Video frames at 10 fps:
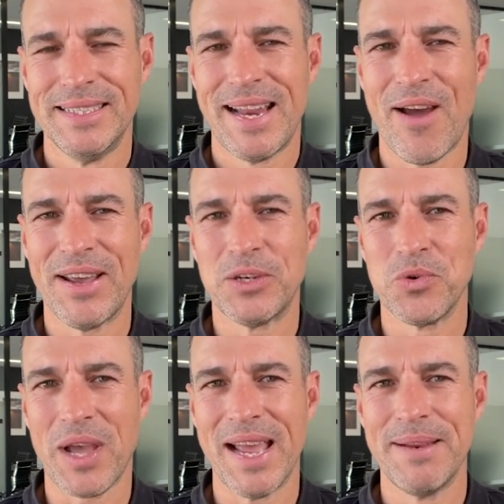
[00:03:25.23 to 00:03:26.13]
Now, it
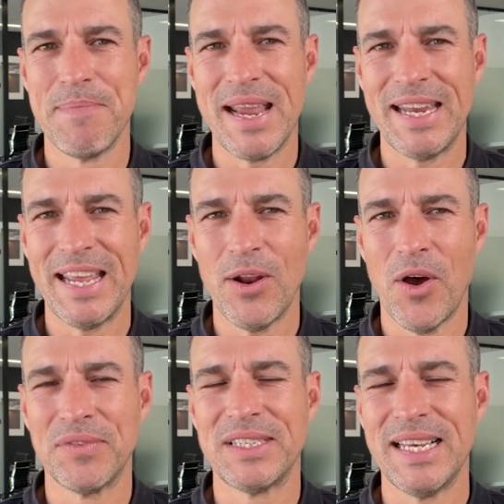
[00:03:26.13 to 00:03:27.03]
took a median
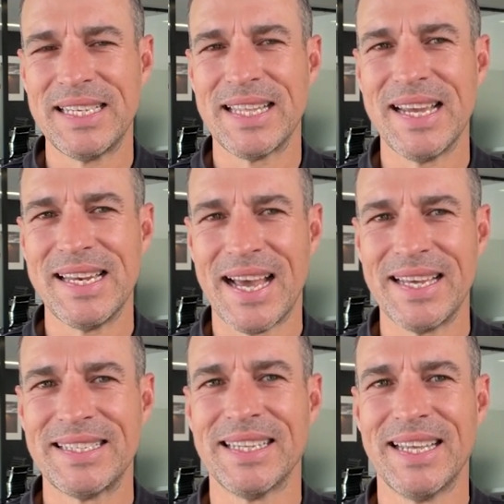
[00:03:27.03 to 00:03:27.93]
of 16
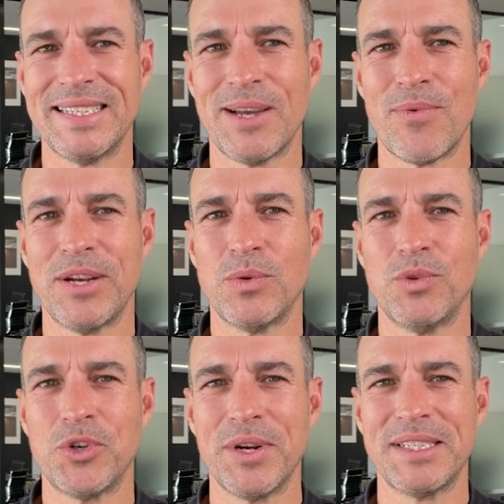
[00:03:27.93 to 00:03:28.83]
days to lease a rental
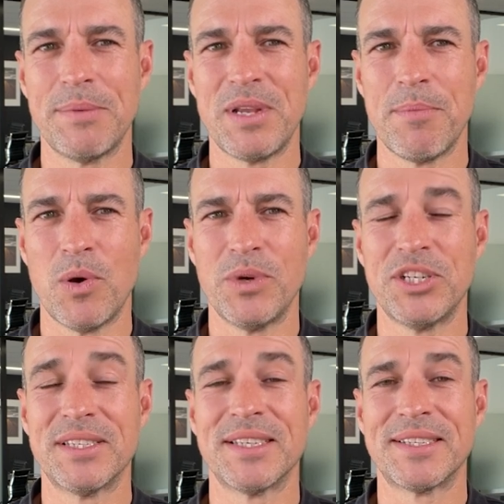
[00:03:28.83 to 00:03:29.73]
during September,
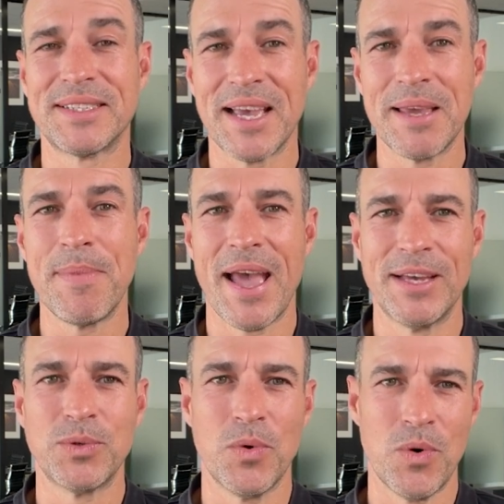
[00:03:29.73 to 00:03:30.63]
which is the same
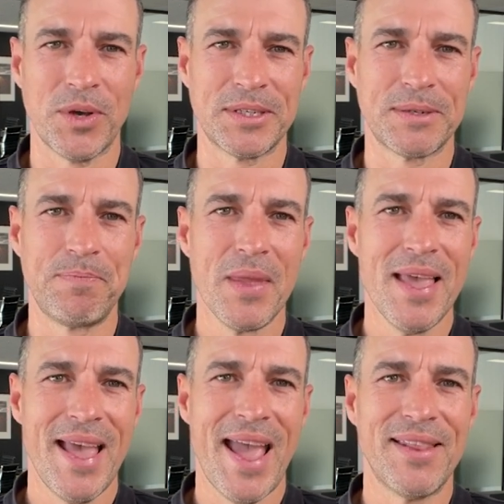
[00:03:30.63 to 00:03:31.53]
as August.
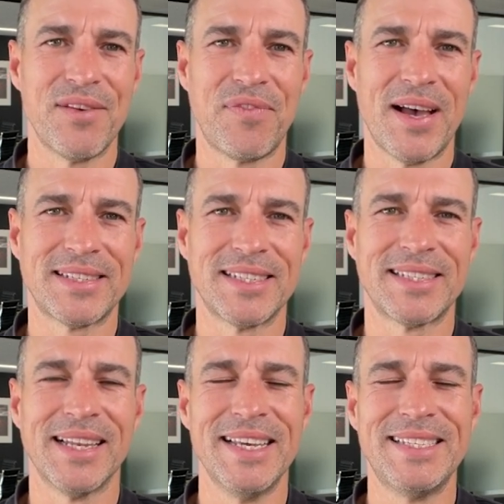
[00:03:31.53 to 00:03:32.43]
And the
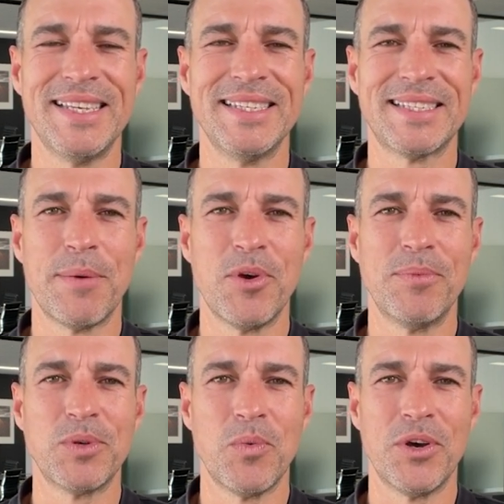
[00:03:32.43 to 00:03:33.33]
fastest leasing
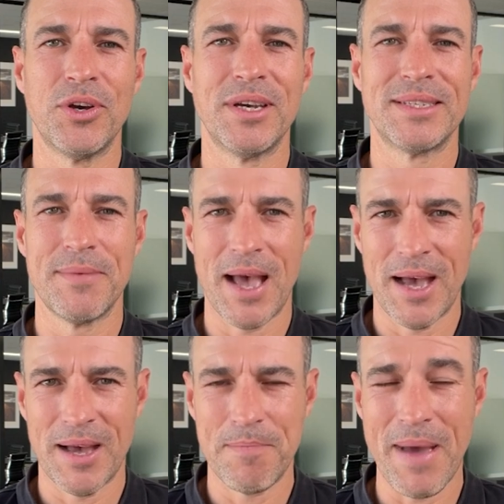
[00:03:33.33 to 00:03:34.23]
suburbs were
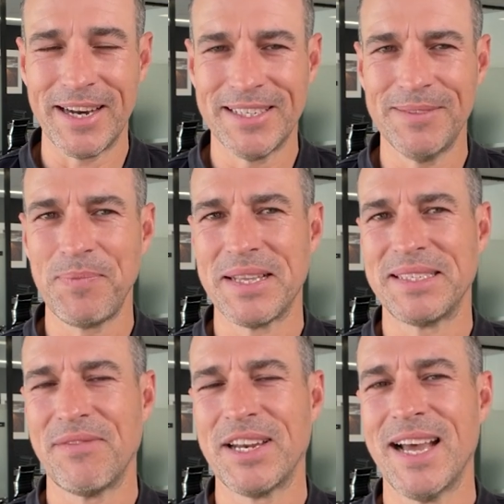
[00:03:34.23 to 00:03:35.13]
uh, Maddington at
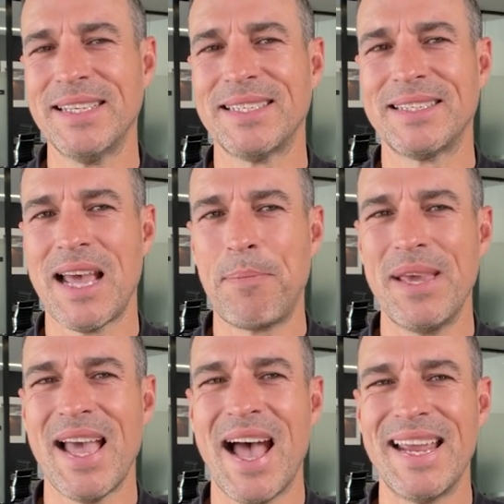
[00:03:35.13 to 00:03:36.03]
seven days,
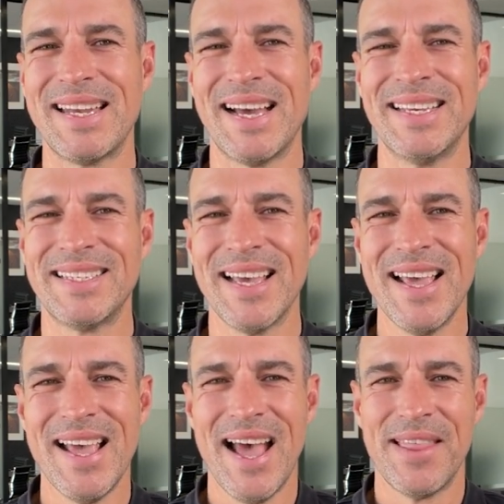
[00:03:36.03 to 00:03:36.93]
Tapping eight days,
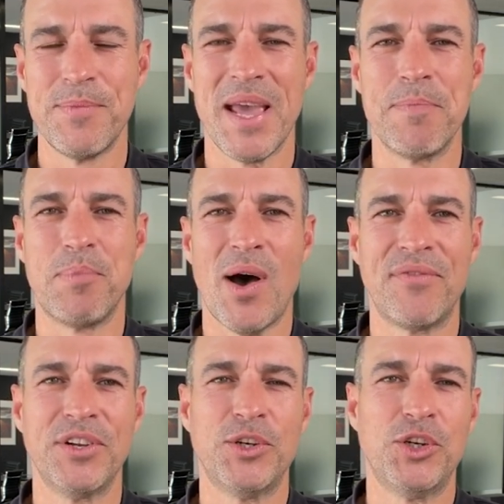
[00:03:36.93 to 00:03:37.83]
and then we had
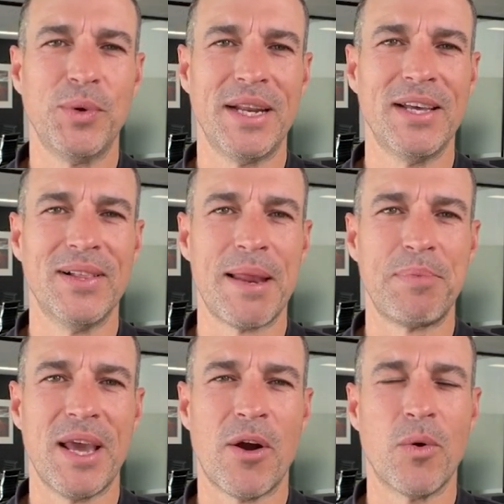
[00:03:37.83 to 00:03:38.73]
Byford, Chewett Hill,
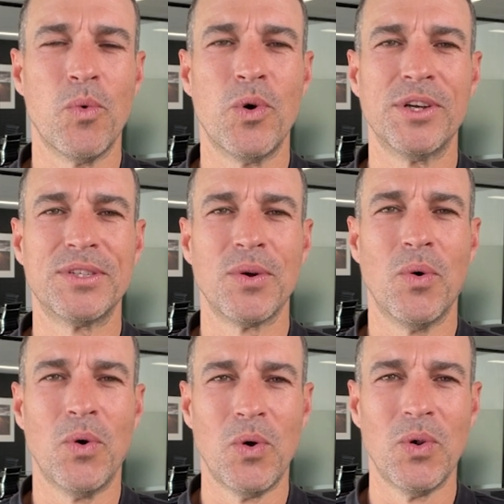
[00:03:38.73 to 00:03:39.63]
and Piara Waters
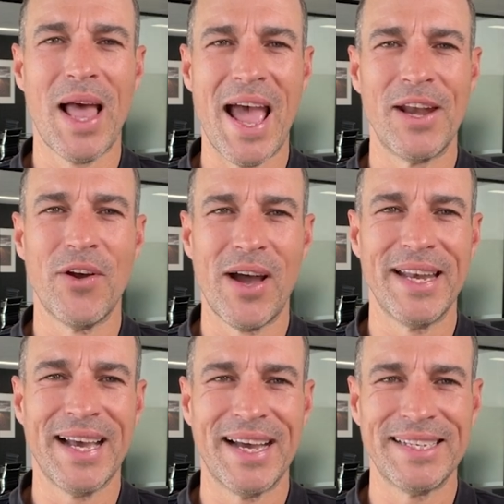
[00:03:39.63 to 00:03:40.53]
all at
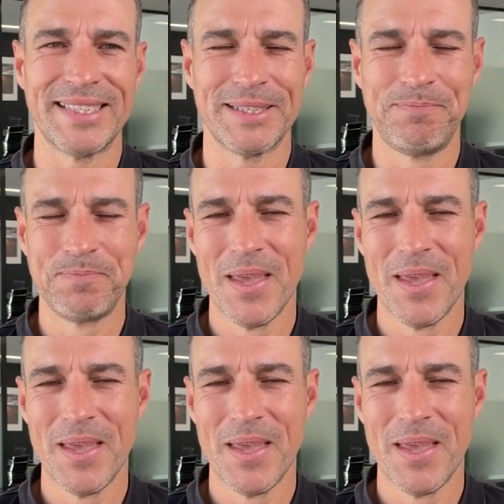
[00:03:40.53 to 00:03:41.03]
nine days.